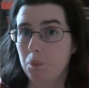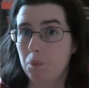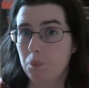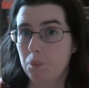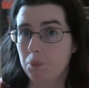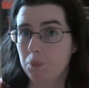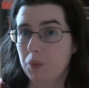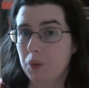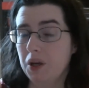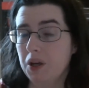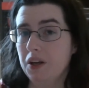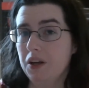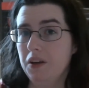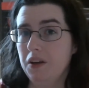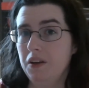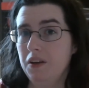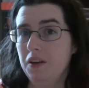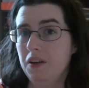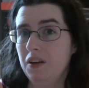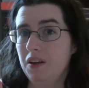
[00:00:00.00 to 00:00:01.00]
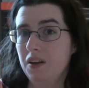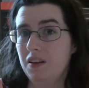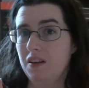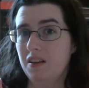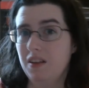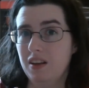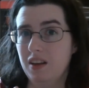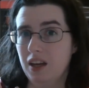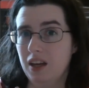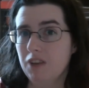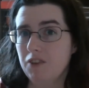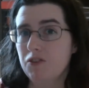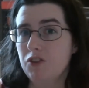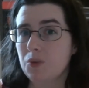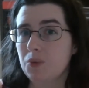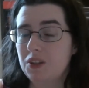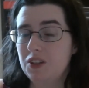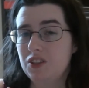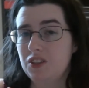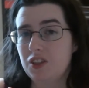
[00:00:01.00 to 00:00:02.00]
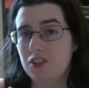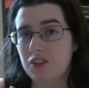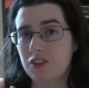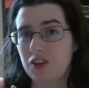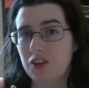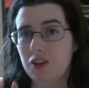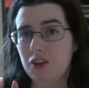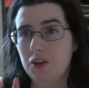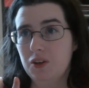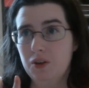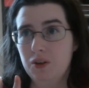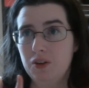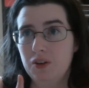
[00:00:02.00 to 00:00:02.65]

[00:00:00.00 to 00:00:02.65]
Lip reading: But afterwards I thought,